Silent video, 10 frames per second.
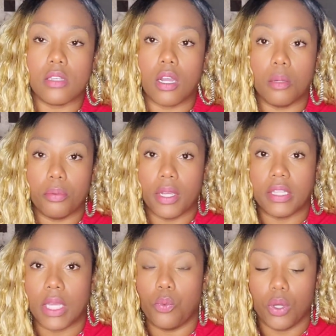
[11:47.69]
heartbreak.
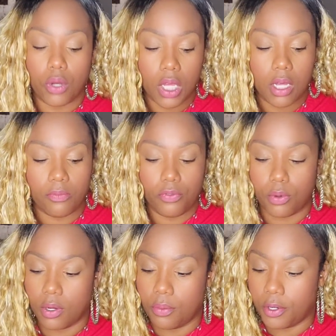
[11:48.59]
They will come
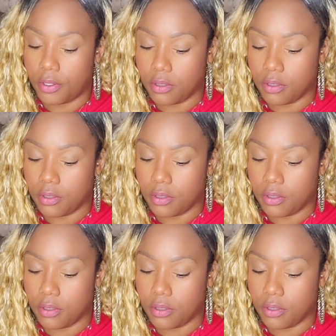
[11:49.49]
forward.